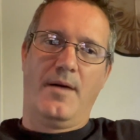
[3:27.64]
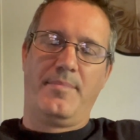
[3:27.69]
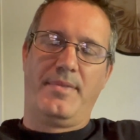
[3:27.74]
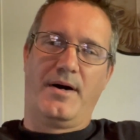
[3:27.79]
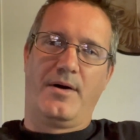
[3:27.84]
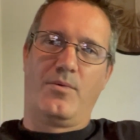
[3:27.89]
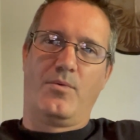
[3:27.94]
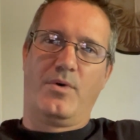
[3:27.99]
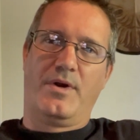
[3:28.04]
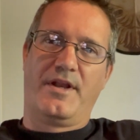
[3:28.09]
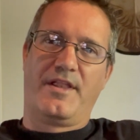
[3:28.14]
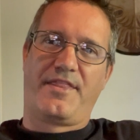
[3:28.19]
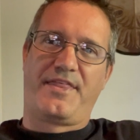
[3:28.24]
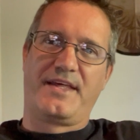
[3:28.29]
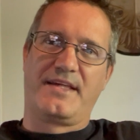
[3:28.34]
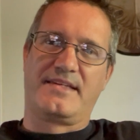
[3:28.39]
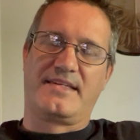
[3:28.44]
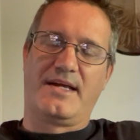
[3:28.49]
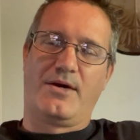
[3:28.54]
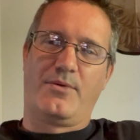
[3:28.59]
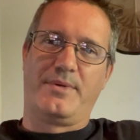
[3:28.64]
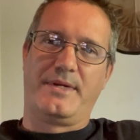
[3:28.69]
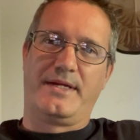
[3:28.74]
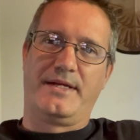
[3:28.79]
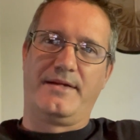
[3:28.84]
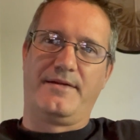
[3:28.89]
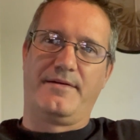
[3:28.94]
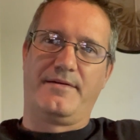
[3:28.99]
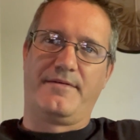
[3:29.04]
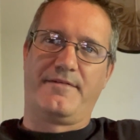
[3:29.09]
But one of the things that
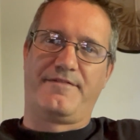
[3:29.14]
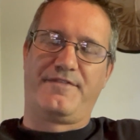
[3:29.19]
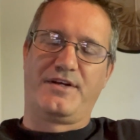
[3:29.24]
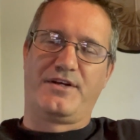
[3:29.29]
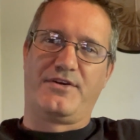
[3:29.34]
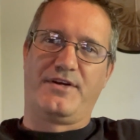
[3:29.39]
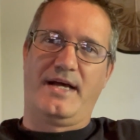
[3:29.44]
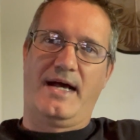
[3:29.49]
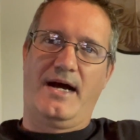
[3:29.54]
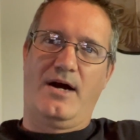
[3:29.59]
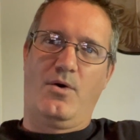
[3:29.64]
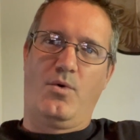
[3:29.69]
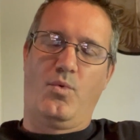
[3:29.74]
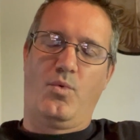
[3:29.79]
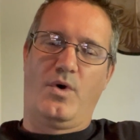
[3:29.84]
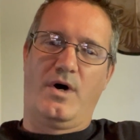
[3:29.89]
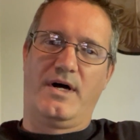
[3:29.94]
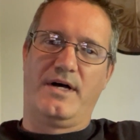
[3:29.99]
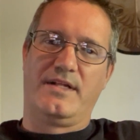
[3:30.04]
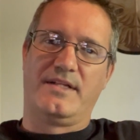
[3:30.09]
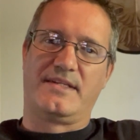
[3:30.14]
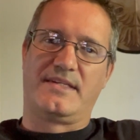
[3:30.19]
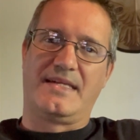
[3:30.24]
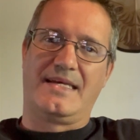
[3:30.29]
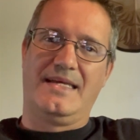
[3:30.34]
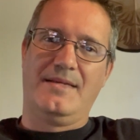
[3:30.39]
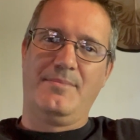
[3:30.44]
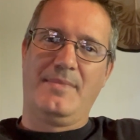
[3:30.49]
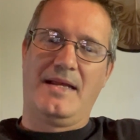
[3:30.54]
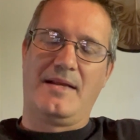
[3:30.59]
we figured out was
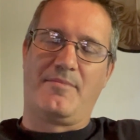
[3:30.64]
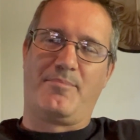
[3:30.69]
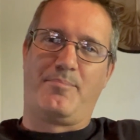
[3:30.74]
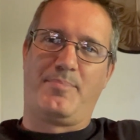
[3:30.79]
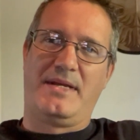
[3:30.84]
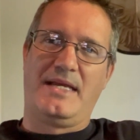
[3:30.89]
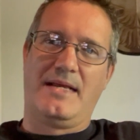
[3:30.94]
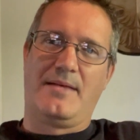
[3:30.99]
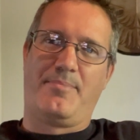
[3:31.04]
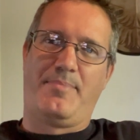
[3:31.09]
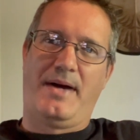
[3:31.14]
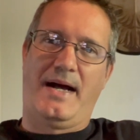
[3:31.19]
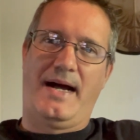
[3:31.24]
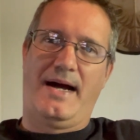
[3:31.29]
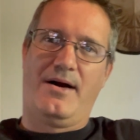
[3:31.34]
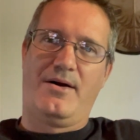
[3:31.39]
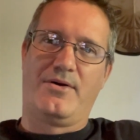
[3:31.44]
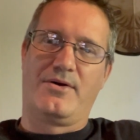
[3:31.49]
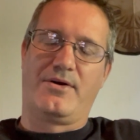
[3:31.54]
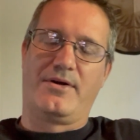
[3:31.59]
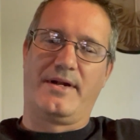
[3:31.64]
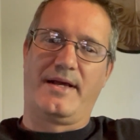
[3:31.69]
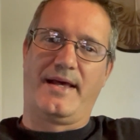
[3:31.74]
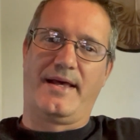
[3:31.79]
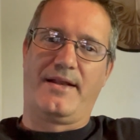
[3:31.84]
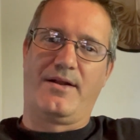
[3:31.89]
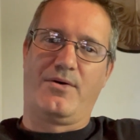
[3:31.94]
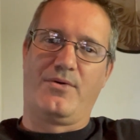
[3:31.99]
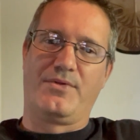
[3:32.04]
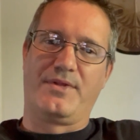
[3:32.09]
it made peak power
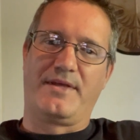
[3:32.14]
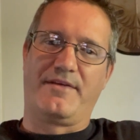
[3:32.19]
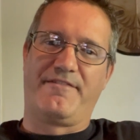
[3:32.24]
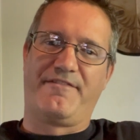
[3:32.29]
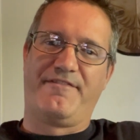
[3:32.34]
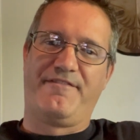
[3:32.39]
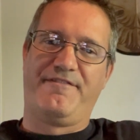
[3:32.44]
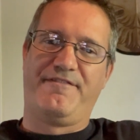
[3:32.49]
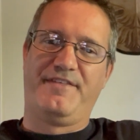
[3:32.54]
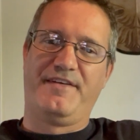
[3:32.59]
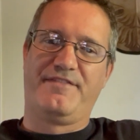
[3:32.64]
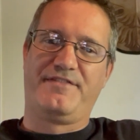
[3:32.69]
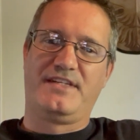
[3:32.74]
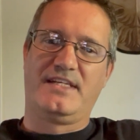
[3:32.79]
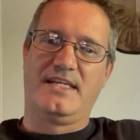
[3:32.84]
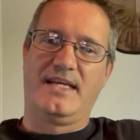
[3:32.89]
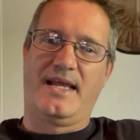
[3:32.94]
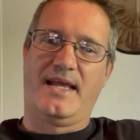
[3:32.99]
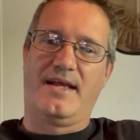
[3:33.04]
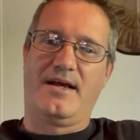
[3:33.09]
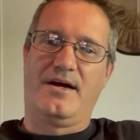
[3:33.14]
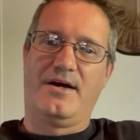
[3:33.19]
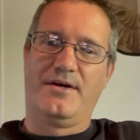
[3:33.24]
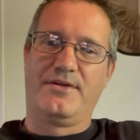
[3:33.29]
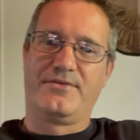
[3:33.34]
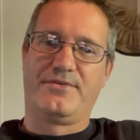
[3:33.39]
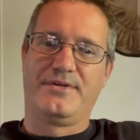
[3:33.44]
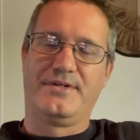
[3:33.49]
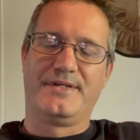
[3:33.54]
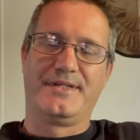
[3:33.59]
at only
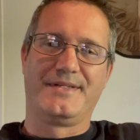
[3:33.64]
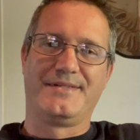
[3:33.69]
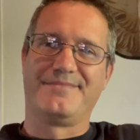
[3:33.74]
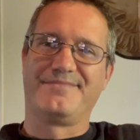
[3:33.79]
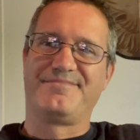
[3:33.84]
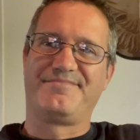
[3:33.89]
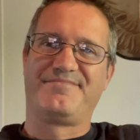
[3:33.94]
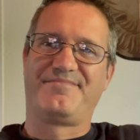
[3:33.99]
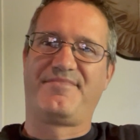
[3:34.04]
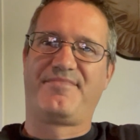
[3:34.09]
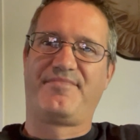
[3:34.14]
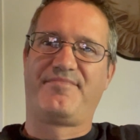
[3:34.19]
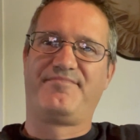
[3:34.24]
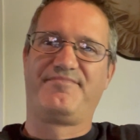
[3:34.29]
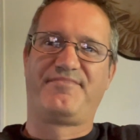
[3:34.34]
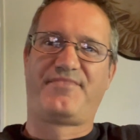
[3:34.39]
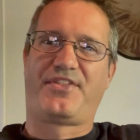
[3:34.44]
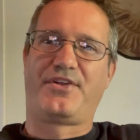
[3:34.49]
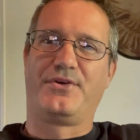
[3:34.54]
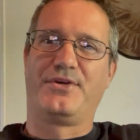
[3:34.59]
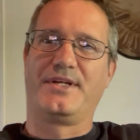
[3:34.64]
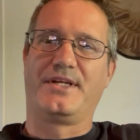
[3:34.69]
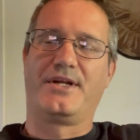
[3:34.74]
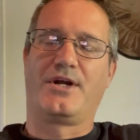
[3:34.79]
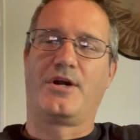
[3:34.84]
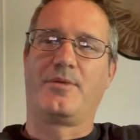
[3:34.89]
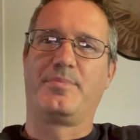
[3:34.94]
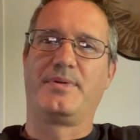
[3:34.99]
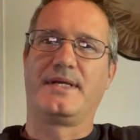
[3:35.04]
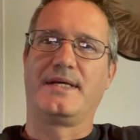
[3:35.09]
5,830
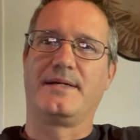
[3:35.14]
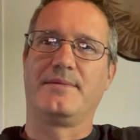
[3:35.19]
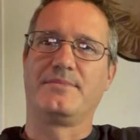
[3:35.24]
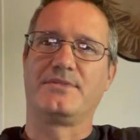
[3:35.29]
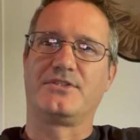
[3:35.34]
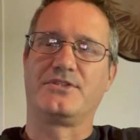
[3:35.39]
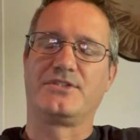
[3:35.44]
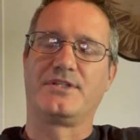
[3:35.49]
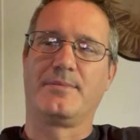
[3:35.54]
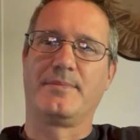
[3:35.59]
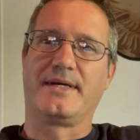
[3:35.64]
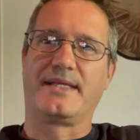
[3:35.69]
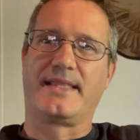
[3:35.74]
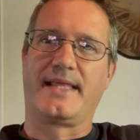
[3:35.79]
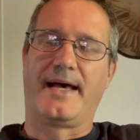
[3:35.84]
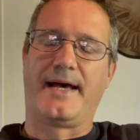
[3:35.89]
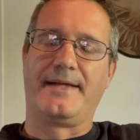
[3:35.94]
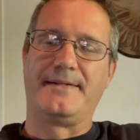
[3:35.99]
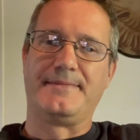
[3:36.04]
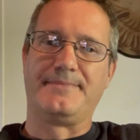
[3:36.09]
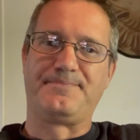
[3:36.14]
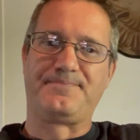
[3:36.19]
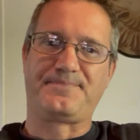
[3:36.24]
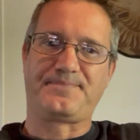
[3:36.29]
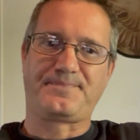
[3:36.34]
RPMs or something like that.